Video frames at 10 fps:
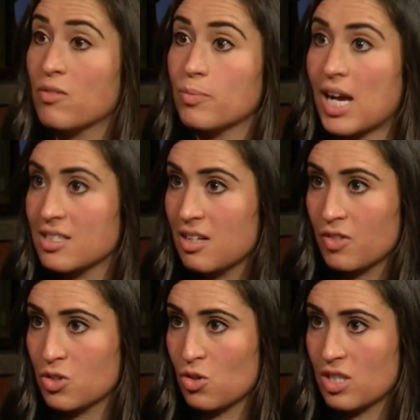they have a
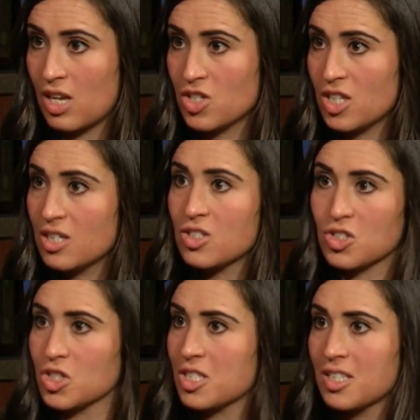positive association,
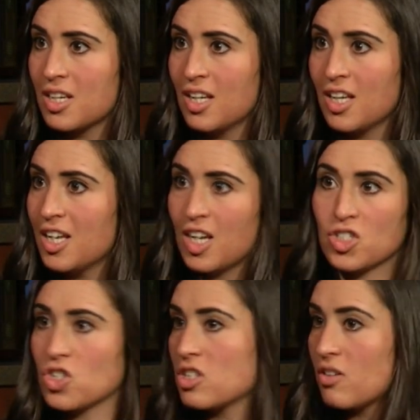it's just
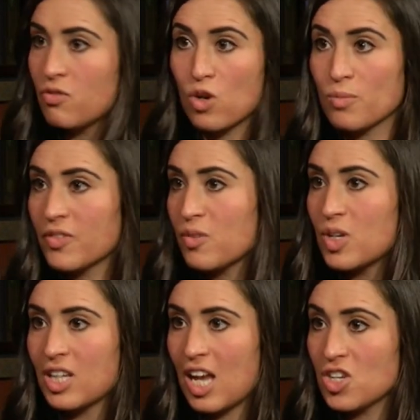a form of
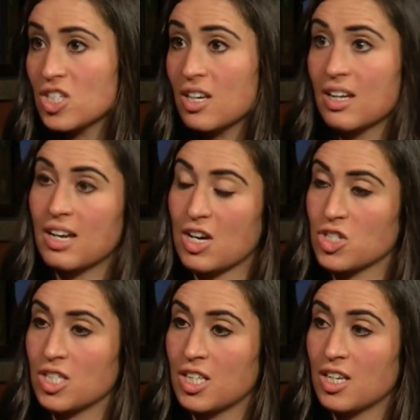communication, and it
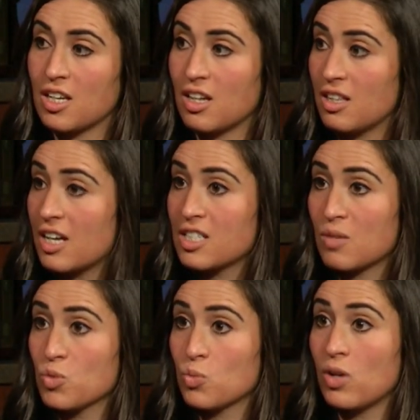actually a lot of
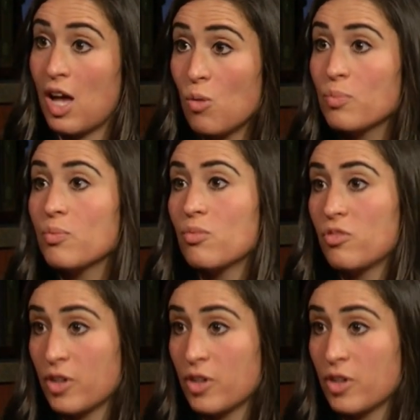times will help